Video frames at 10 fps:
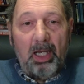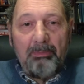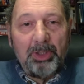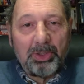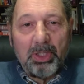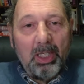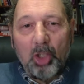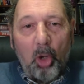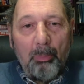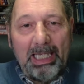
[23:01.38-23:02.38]
mean, it's not, I'm
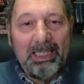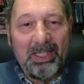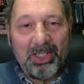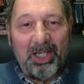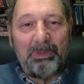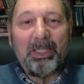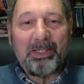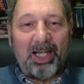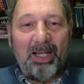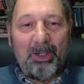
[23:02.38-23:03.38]
just not making this
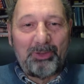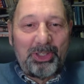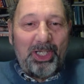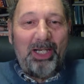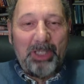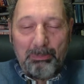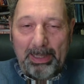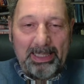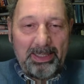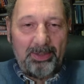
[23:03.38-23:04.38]
up. Time after
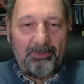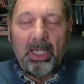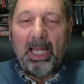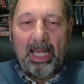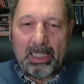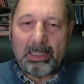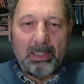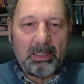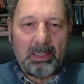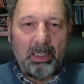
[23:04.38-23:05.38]
time, there's plenty of
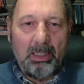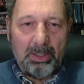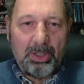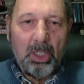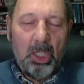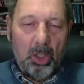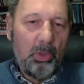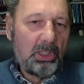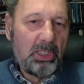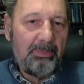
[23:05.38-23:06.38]
excellent studies
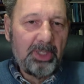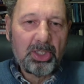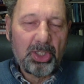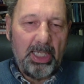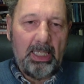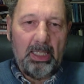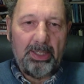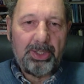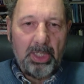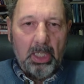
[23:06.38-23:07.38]
which
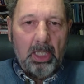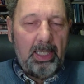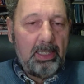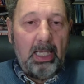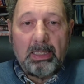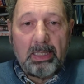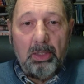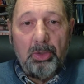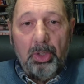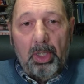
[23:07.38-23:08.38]
demonstrate this. Uh,
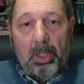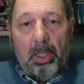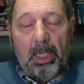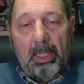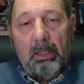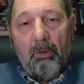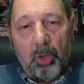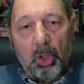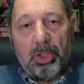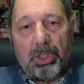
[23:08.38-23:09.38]
and so,
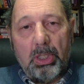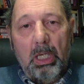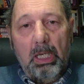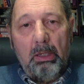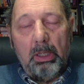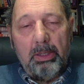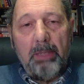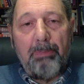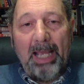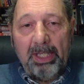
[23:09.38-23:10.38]
uh, of course, uh,
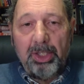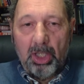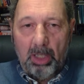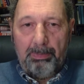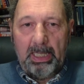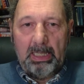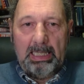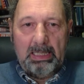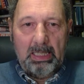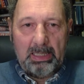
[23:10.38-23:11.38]
the pan
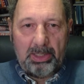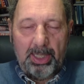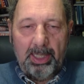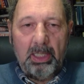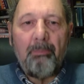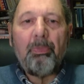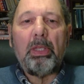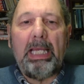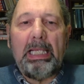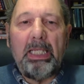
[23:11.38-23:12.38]
European ideas
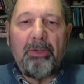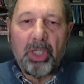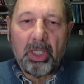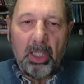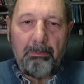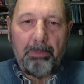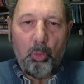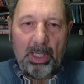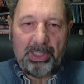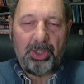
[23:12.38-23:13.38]
died. That leaves a
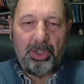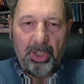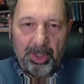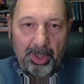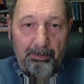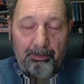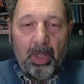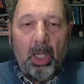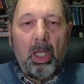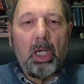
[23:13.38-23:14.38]
lump Western
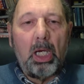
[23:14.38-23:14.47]
Europe,